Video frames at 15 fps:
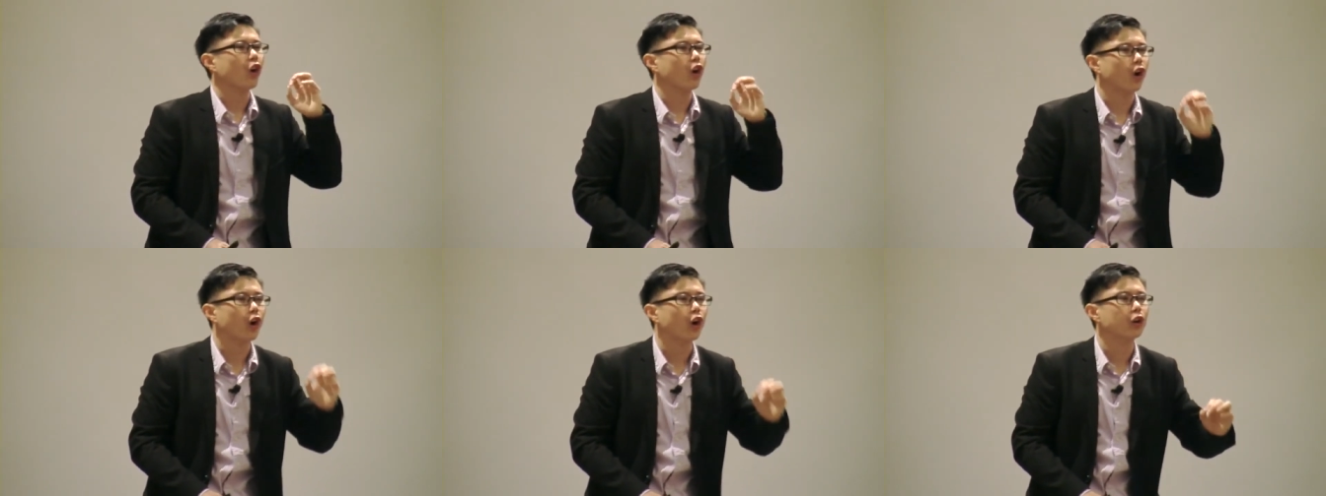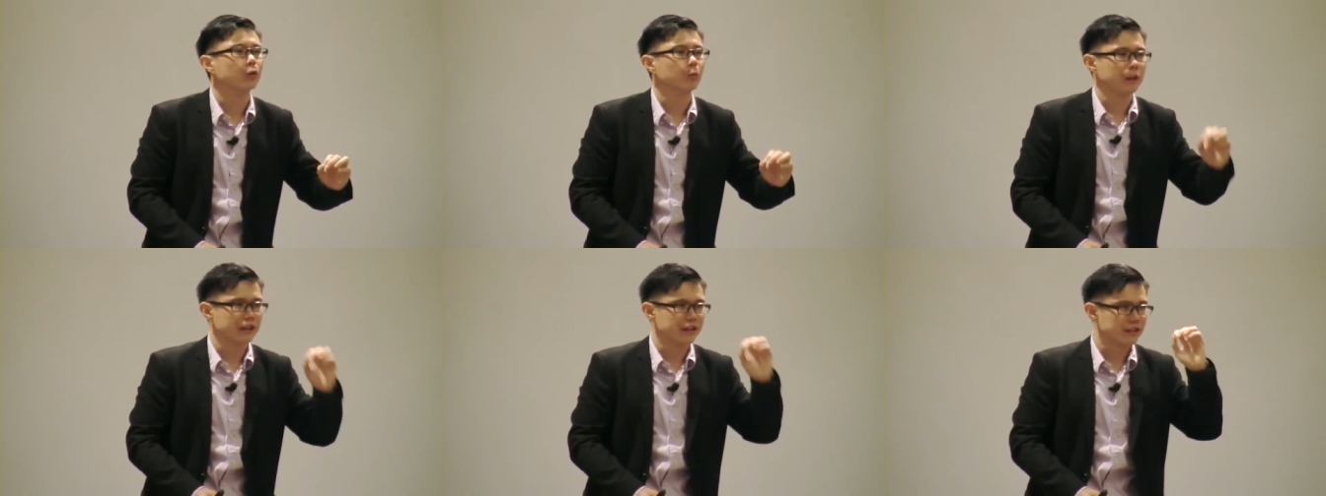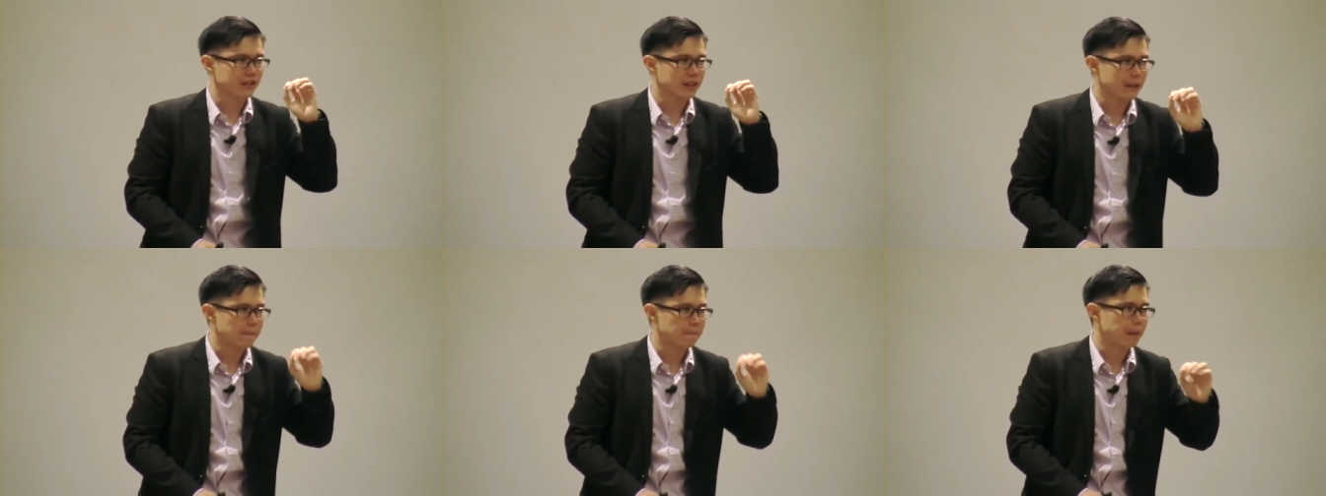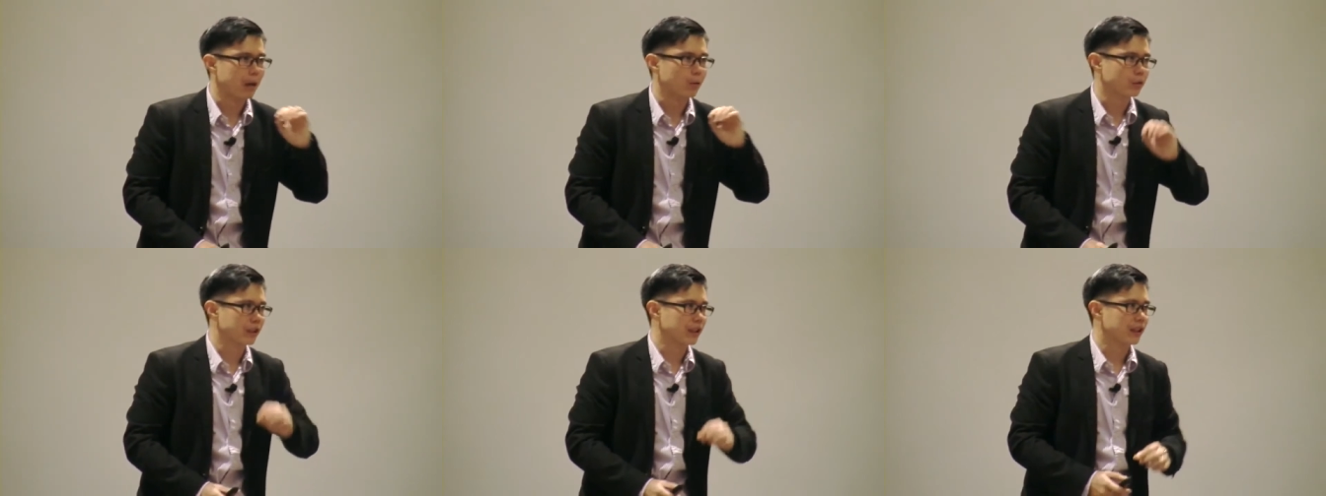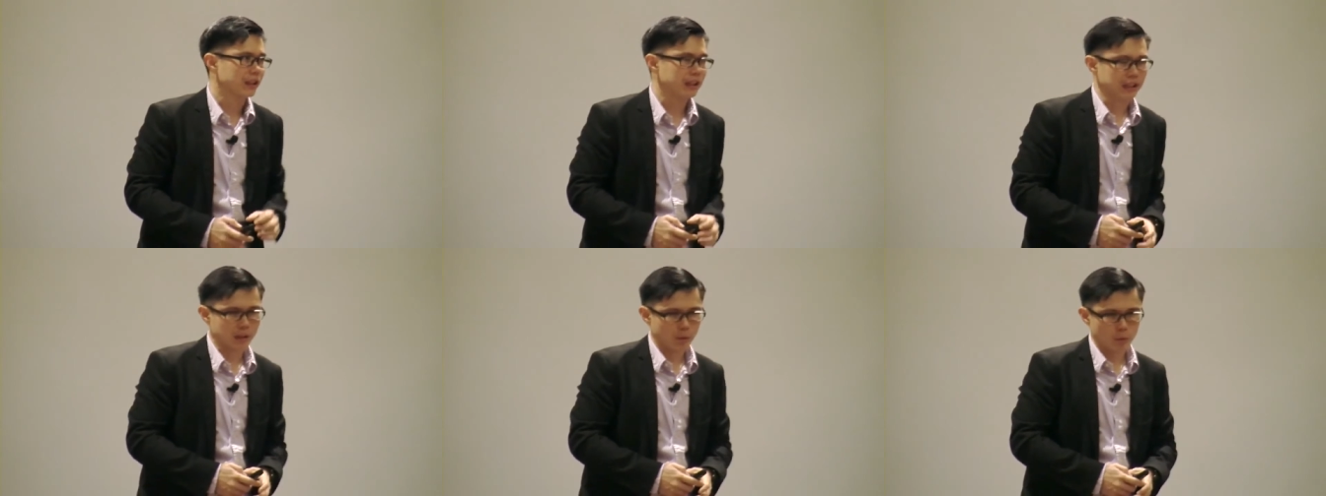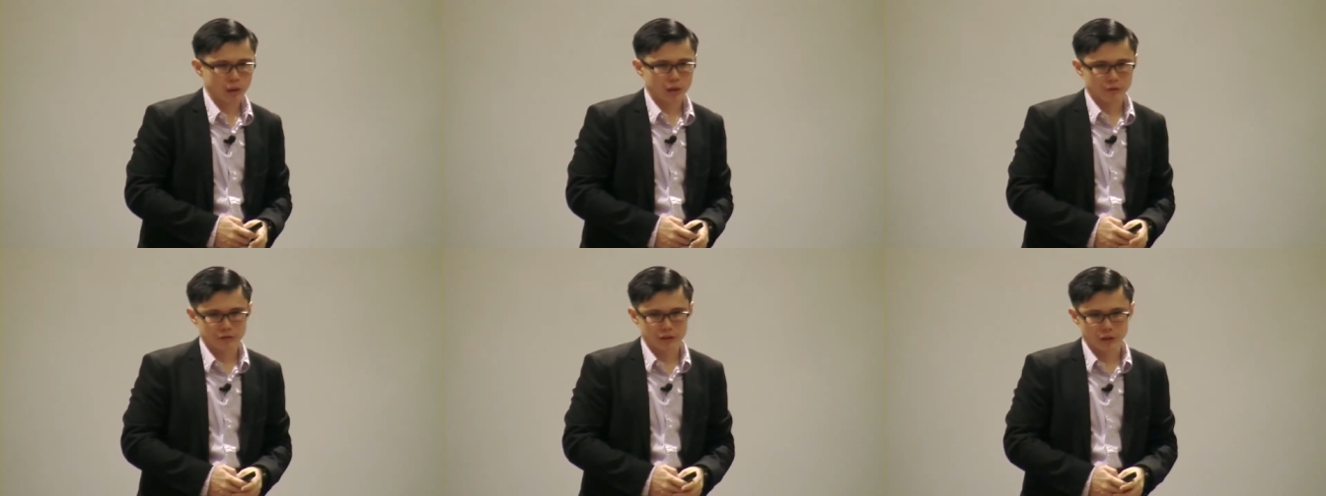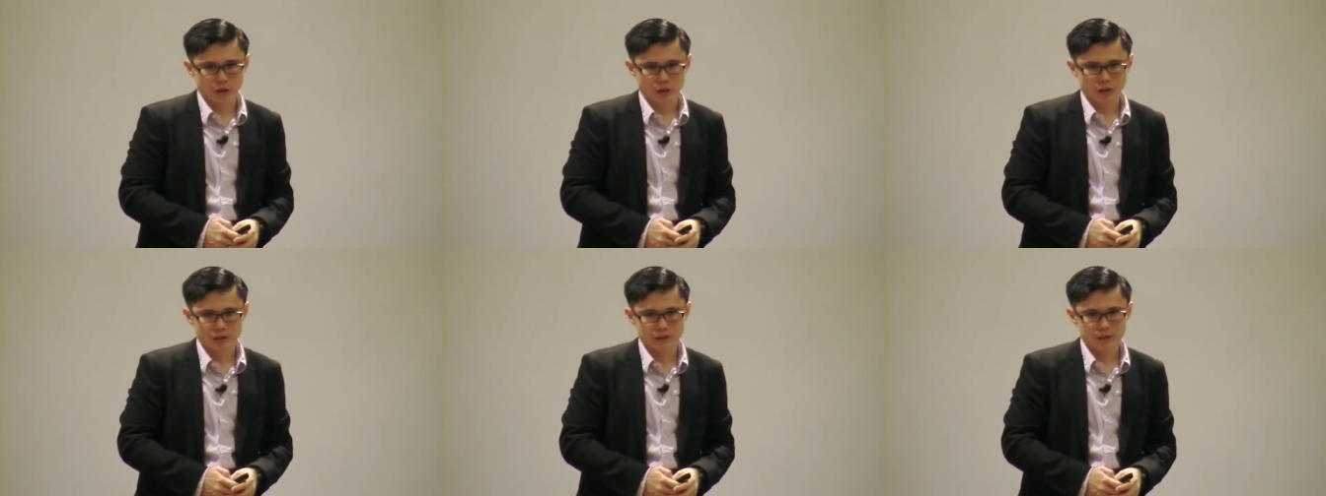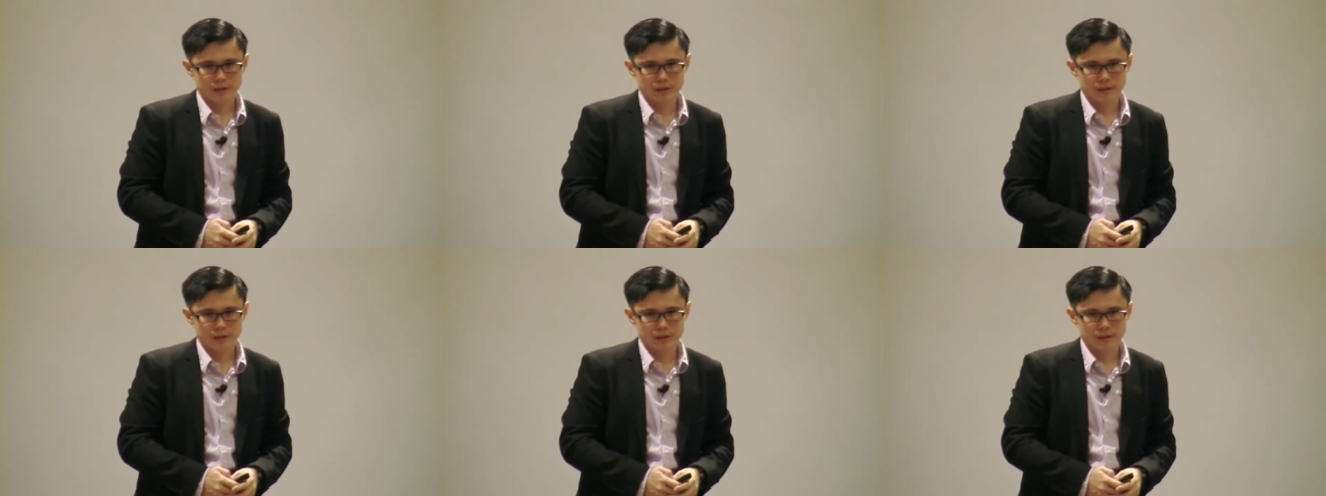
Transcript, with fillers: always abounding in the work of the Lord.